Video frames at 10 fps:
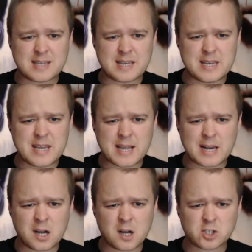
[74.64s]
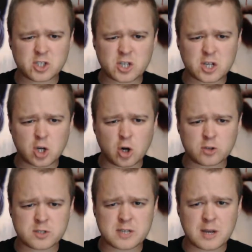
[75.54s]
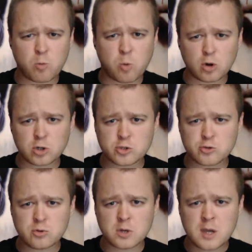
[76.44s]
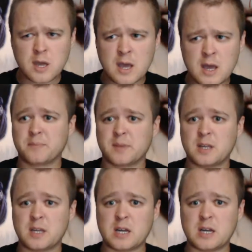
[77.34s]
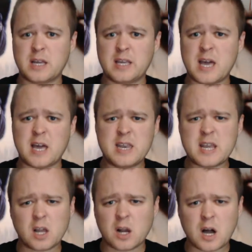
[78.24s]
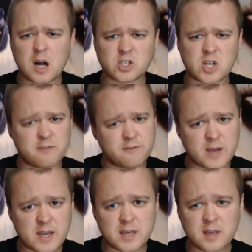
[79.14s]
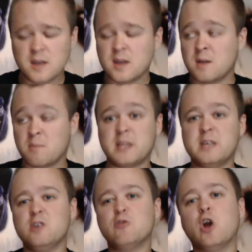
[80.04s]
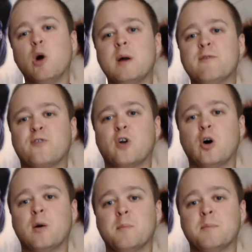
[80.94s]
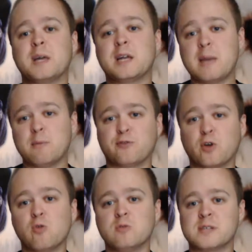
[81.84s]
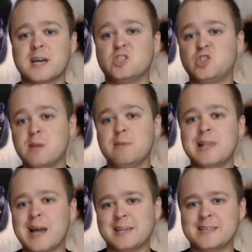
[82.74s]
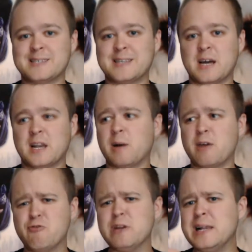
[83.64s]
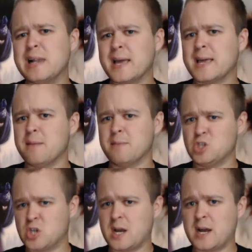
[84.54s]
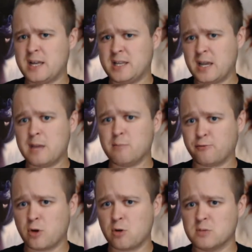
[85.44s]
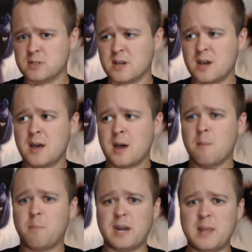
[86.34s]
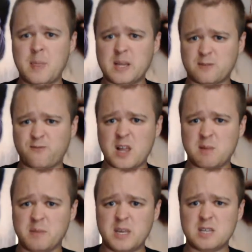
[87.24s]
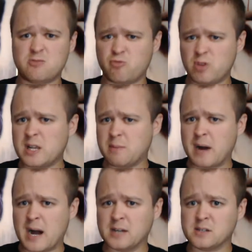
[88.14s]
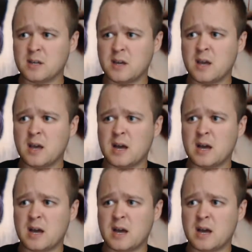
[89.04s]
It's a Nikolaj Coster-Waldau. Nikolaj, I think. But you know him from Game of Thrones as Jaime Lannister. Now, I really like him in Game of Thrones. But in this film, he's really bad.